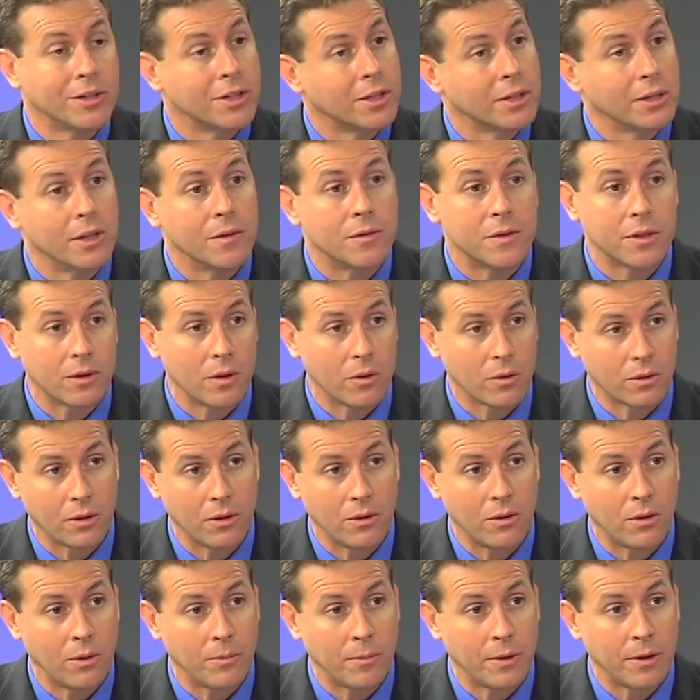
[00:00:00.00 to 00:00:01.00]
She lives in
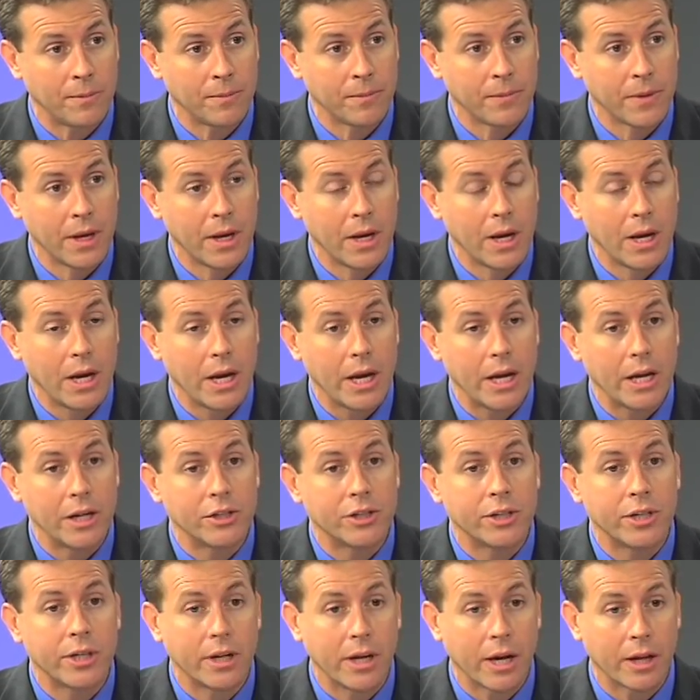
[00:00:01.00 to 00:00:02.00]
Oklahoma, and
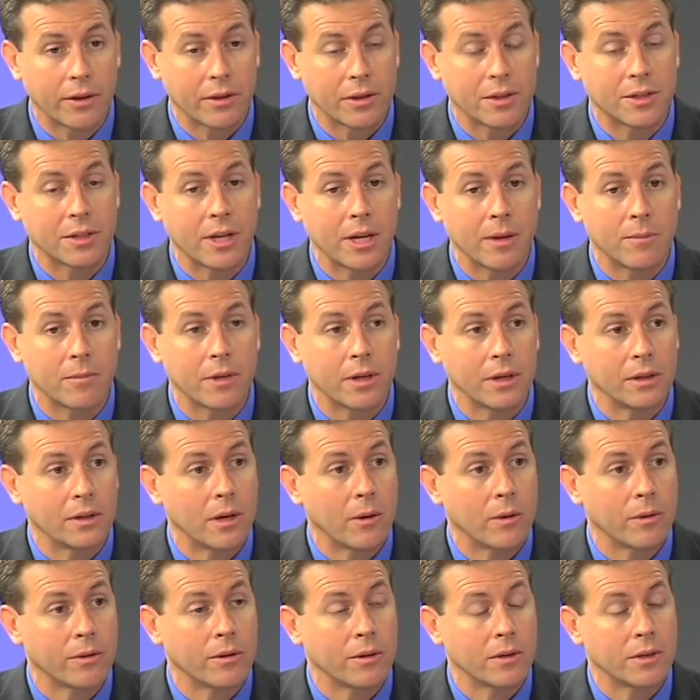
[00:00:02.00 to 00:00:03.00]
she got the same thing done
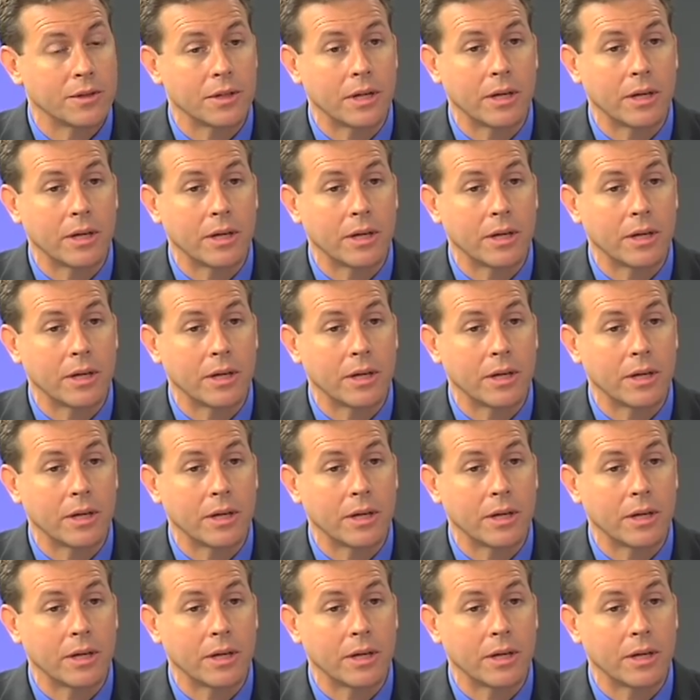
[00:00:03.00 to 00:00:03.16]
with hers.